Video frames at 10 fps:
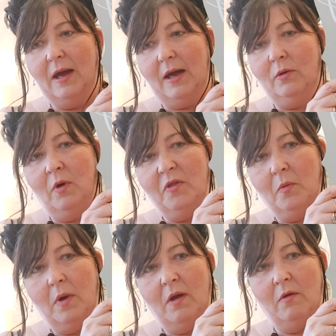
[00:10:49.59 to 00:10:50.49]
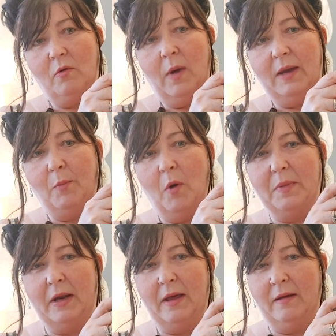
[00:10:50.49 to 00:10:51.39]
I know they were quite
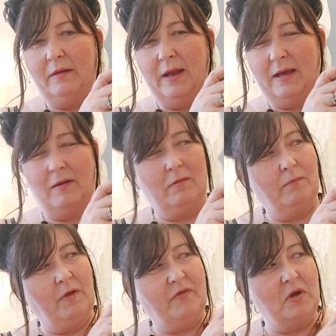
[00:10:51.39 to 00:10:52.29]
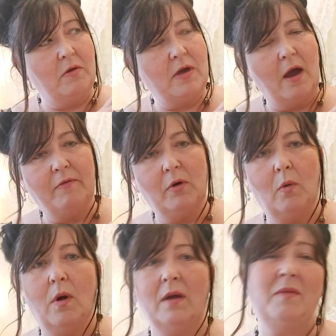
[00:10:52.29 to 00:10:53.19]
popular like a few years ago,